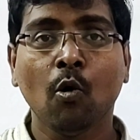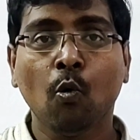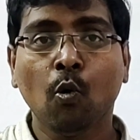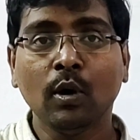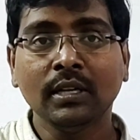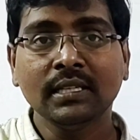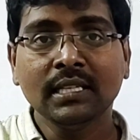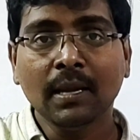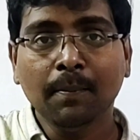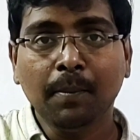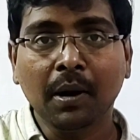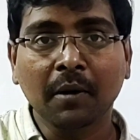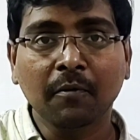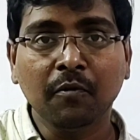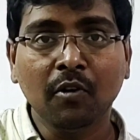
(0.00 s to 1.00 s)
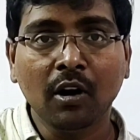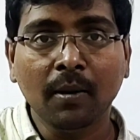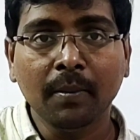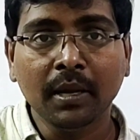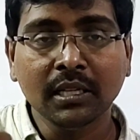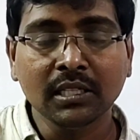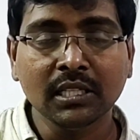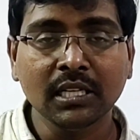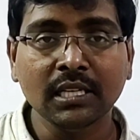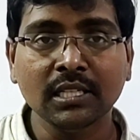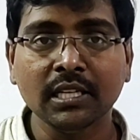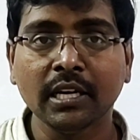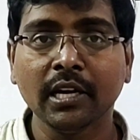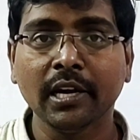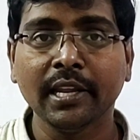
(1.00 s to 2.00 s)
Once the performance
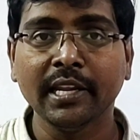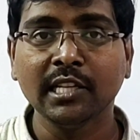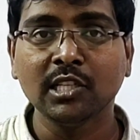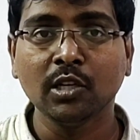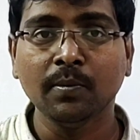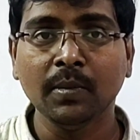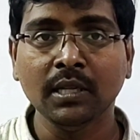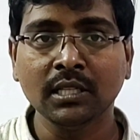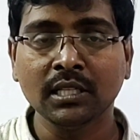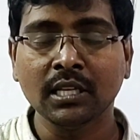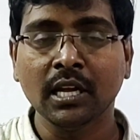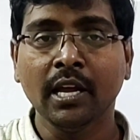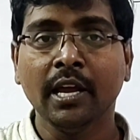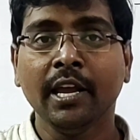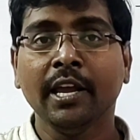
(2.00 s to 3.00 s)
is increased, means